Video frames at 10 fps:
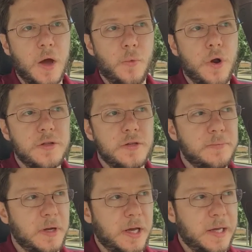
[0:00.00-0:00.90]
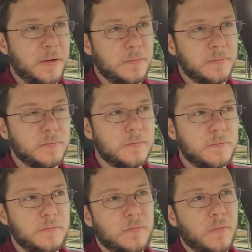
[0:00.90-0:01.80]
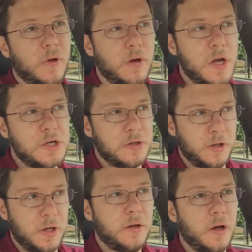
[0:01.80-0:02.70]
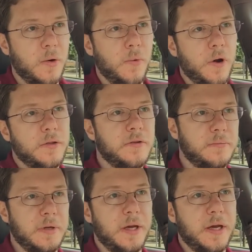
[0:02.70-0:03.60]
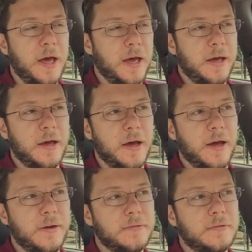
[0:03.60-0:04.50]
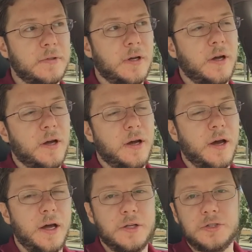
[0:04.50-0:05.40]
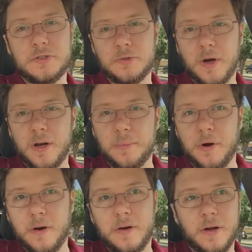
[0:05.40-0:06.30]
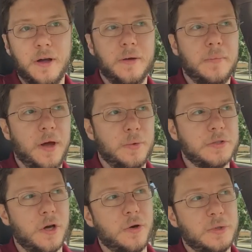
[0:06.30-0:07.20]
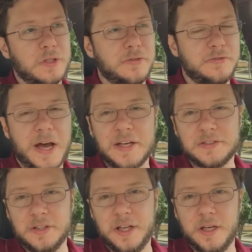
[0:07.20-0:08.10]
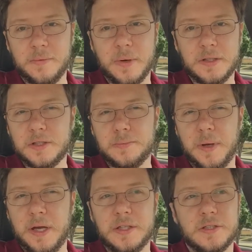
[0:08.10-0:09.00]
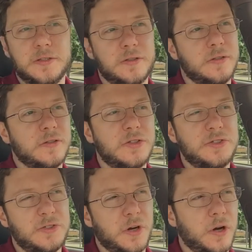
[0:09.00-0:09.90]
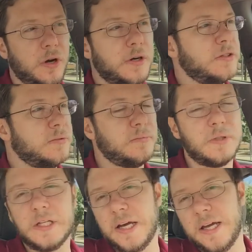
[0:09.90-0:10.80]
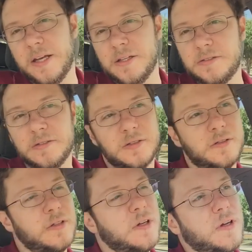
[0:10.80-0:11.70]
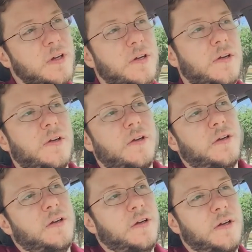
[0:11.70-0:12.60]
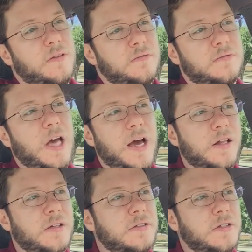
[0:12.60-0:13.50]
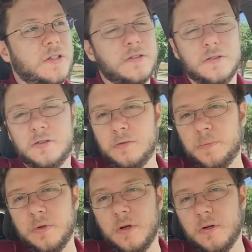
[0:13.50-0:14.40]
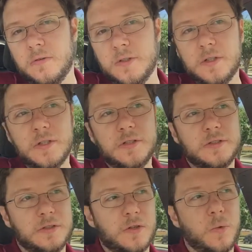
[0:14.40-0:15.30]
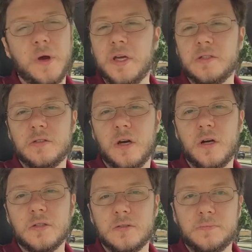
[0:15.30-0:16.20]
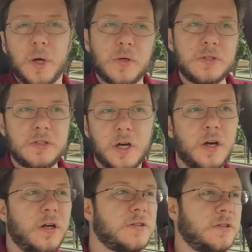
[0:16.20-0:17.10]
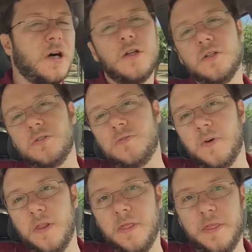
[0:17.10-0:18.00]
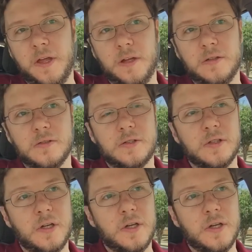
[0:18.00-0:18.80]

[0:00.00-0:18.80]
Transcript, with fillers: I wanted to be. Initially, I wanted to be a. Uh, an astronomer. Um, I was always fascinated by space and stars and planets and, and galaxies and supernovas and quasars and pulsars and all those fun things.